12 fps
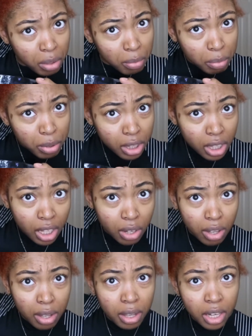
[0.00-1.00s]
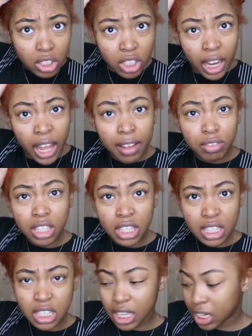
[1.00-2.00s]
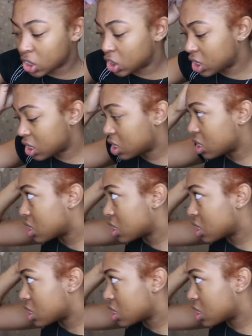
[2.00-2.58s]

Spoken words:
Put that on. Should I have did sections?